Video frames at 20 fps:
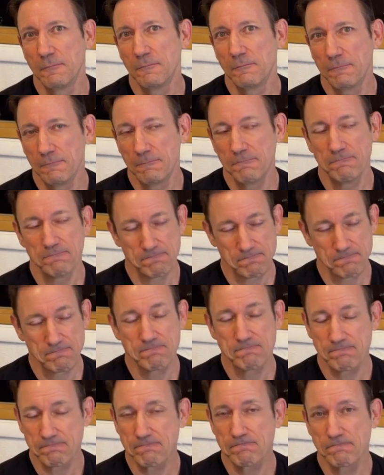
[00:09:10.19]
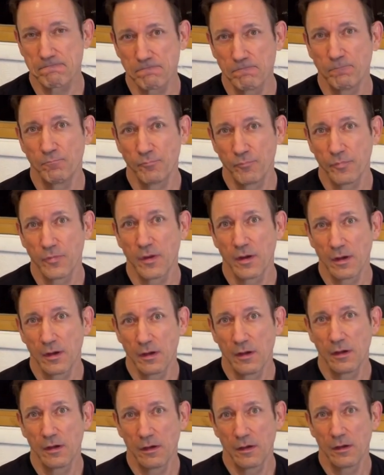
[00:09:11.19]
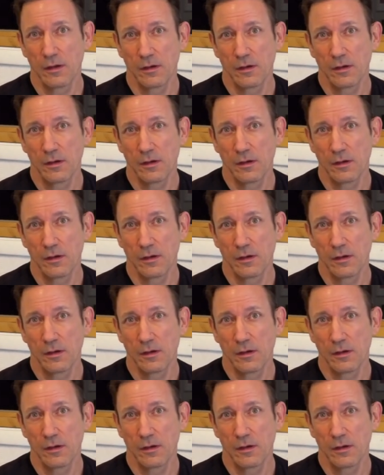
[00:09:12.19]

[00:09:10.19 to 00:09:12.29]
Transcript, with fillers: at least from the late 70s standpoint.